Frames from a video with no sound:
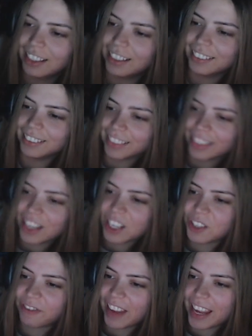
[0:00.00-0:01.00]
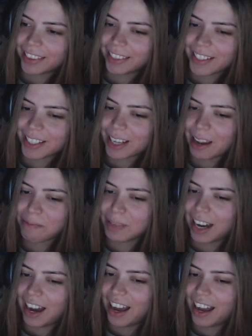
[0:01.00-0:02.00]
Look at his feet, they're zip
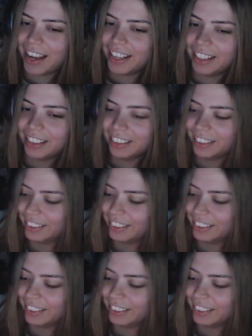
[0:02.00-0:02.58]
tied.